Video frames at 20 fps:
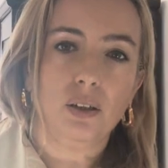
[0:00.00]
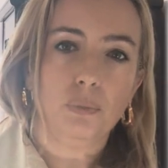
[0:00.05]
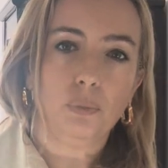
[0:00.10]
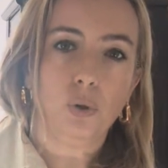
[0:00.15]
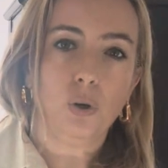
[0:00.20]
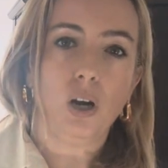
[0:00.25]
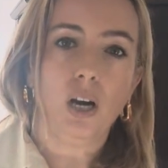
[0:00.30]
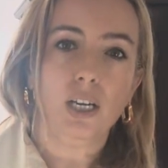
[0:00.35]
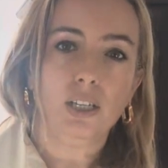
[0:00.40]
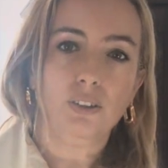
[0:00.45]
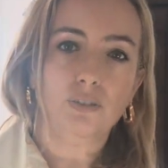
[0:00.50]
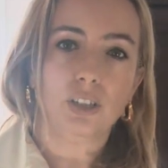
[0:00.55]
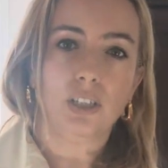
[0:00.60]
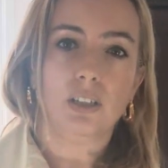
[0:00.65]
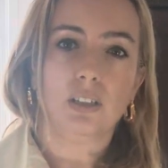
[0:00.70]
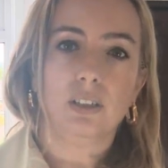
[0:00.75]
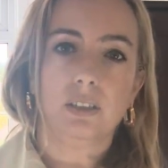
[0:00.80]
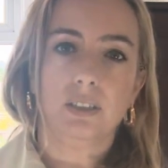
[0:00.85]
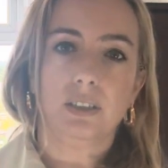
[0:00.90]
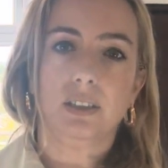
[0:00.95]
more highly
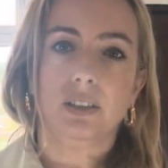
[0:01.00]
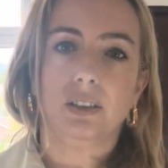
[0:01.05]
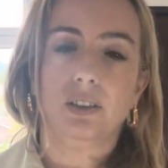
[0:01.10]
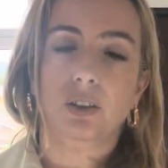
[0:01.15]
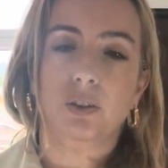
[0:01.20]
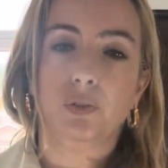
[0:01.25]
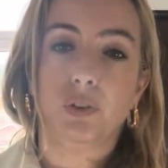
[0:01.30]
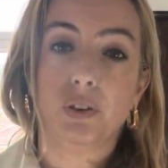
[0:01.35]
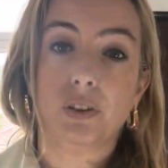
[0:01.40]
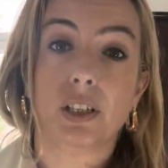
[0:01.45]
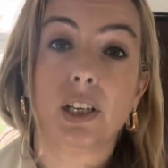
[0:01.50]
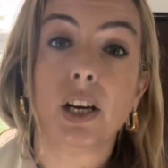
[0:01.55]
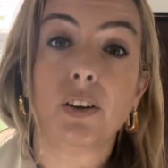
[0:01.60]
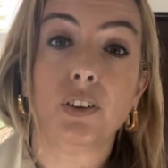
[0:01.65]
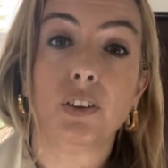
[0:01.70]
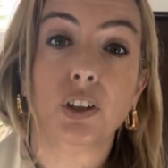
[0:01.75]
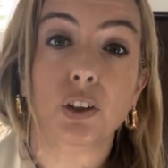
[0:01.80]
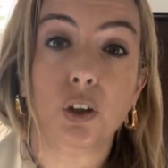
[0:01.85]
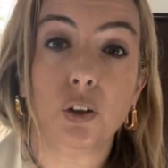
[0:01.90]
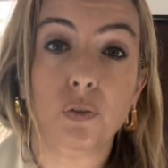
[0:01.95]
regarded novels, another
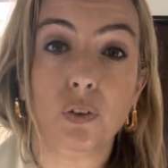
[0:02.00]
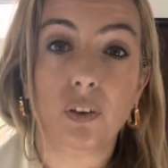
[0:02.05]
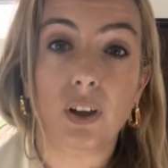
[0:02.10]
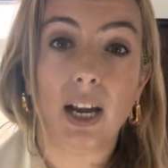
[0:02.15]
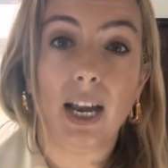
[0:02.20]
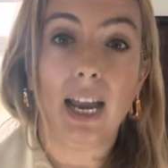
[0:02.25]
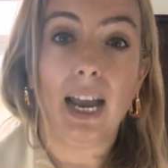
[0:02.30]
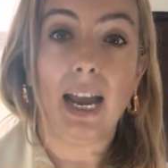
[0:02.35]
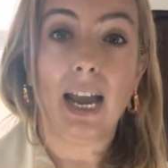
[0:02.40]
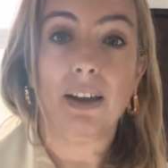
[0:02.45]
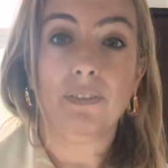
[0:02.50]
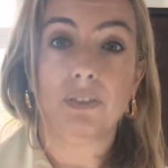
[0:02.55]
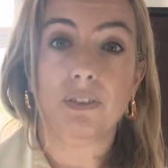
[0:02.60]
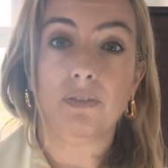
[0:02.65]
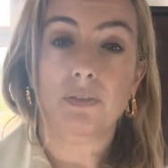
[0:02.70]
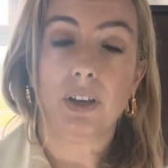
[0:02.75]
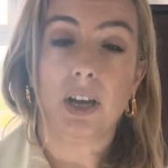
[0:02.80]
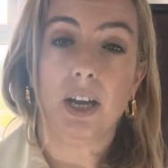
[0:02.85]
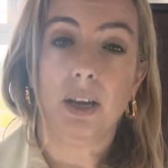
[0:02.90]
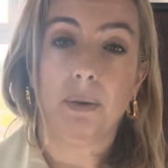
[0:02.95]
novel that I
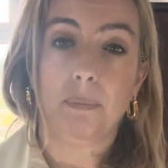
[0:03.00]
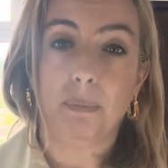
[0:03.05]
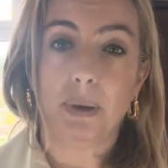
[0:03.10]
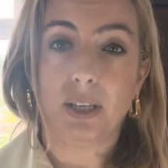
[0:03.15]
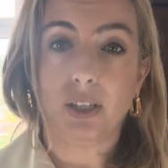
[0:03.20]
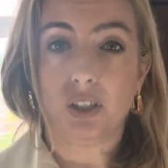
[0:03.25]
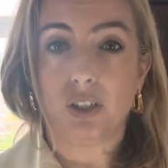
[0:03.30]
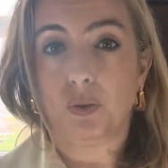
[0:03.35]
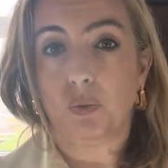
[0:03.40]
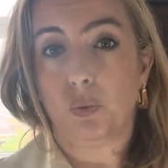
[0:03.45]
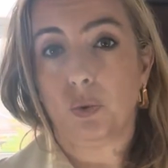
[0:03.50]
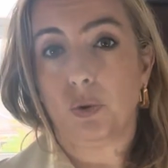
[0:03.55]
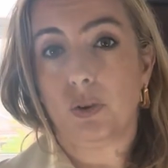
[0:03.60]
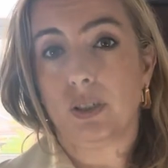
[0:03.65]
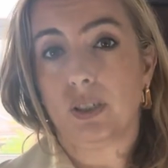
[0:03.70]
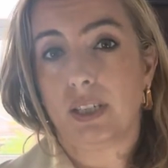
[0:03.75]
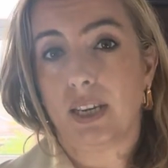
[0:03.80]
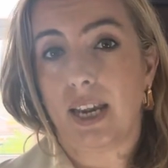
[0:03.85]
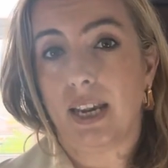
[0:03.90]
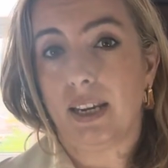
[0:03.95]
haven't mentioned
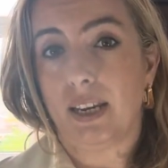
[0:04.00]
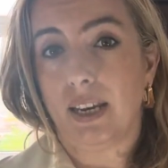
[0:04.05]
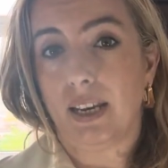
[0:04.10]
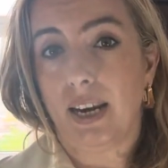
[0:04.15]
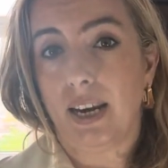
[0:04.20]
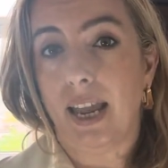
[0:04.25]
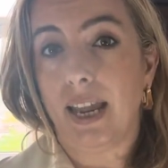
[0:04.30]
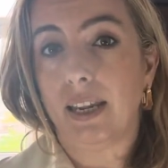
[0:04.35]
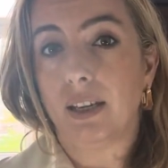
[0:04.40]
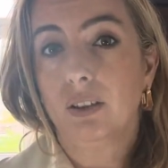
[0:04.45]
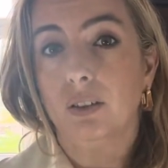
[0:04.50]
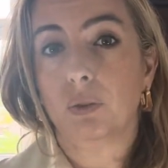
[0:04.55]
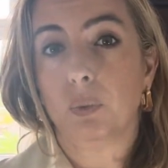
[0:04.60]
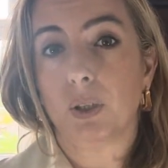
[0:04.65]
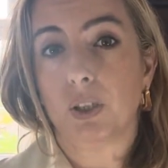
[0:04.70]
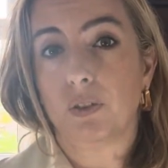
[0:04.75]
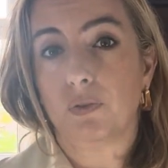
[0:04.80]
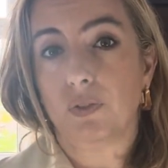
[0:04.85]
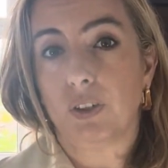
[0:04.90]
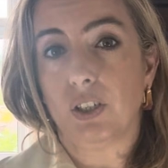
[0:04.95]
was Cake and Ale,
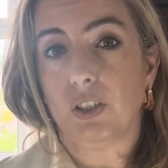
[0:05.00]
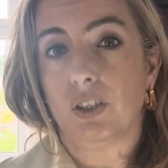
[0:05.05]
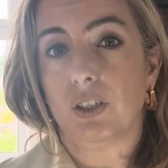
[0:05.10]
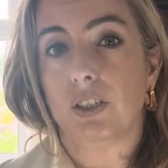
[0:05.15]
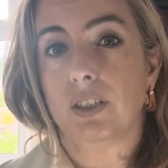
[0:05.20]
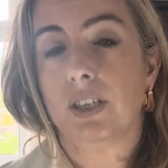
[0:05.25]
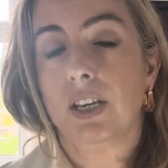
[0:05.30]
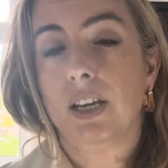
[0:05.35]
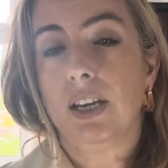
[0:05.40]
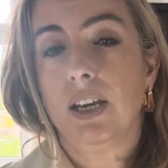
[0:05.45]
which features